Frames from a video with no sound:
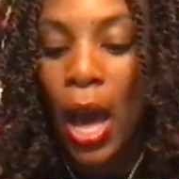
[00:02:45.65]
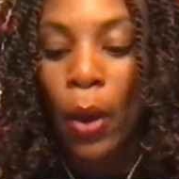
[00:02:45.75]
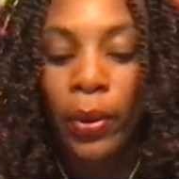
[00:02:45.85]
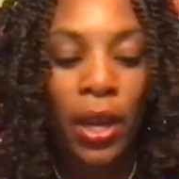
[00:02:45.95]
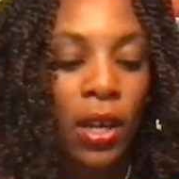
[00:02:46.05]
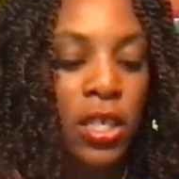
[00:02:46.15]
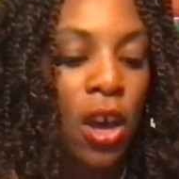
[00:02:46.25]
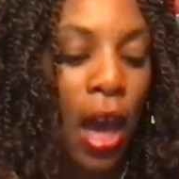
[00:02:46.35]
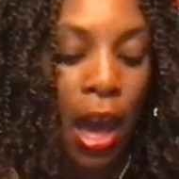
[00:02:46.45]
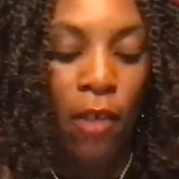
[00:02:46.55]
We also
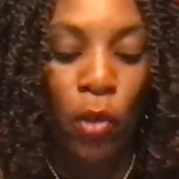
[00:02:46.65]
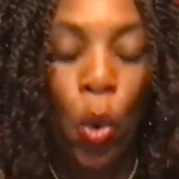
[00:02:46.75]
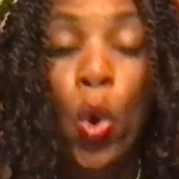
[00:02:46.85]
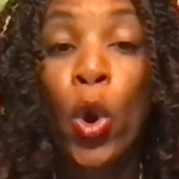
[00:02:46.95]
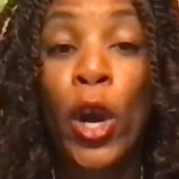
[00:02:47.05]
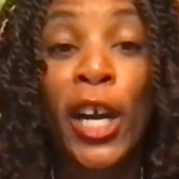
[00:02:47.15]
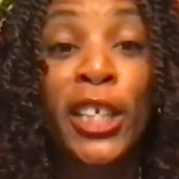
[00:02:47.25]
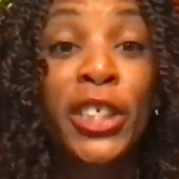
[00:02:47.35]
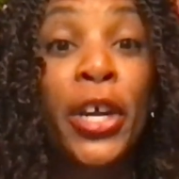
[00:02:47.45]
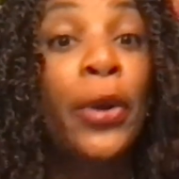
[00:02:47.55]
have orange,
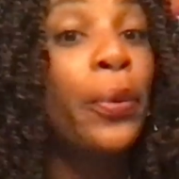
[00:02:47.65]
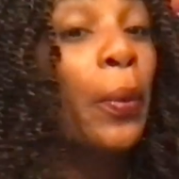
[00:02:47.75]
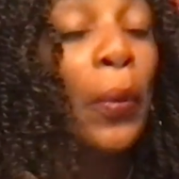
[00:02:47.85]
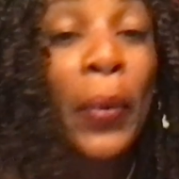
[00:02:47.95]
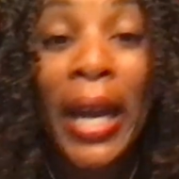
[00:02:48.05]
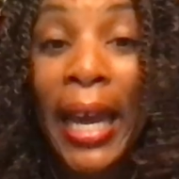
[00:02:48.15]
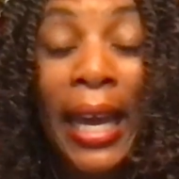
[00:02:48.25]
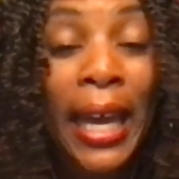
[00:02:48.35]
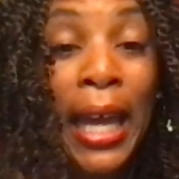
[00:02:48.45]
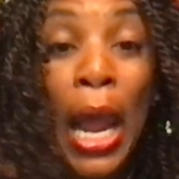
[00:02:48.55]

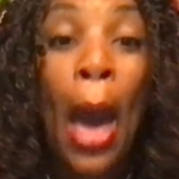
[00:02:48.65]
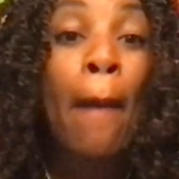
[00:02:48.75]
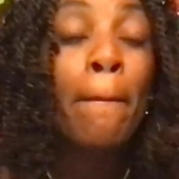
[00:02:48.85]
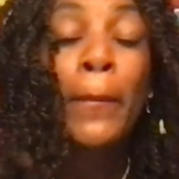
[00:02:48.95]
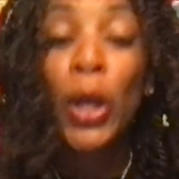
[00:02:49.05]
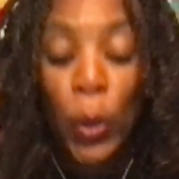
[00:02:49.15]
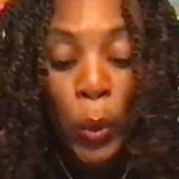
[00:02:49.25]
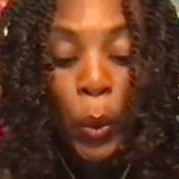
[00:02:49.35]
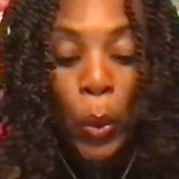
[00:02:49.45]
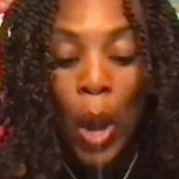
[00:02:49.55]
red,
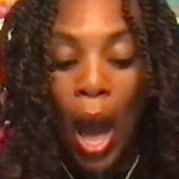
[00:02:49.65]
blue,